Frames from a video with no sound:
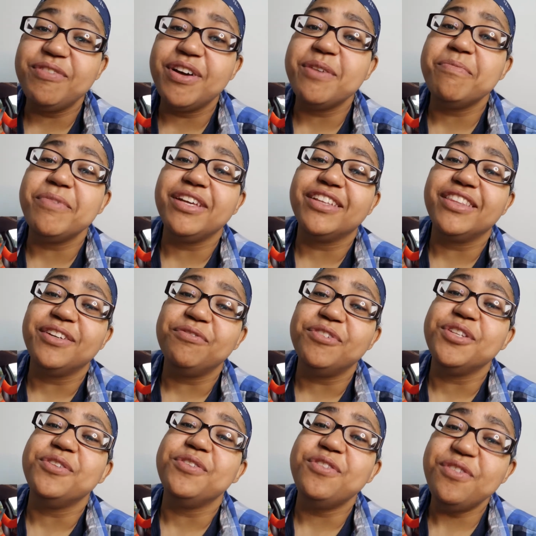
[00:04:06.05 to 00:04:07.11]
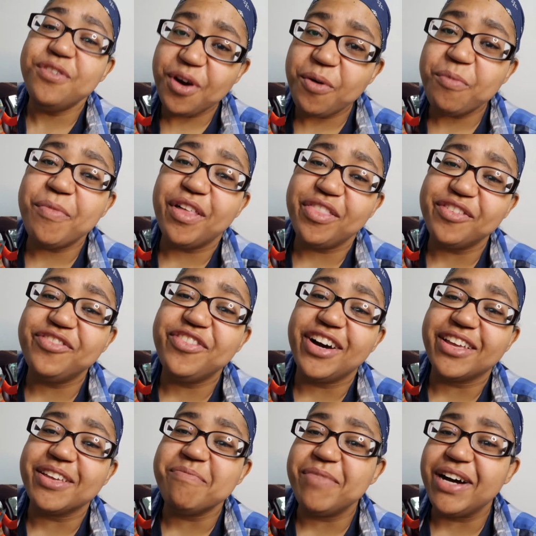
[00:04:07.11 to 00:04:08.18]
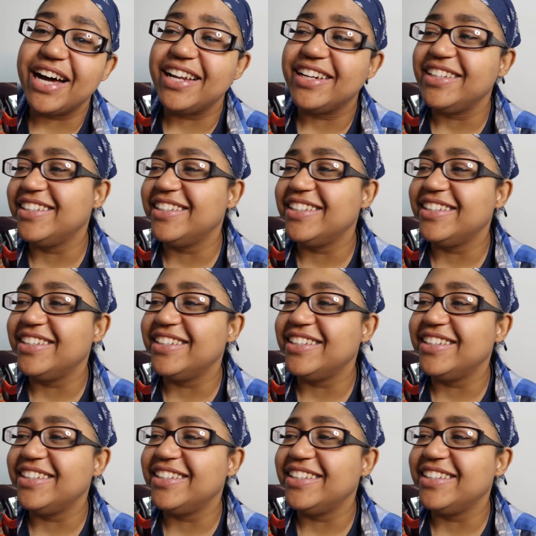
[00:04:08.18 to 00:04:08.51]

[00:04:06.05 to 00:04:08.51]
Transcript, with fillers: you ain't mingling with no motherfucking body.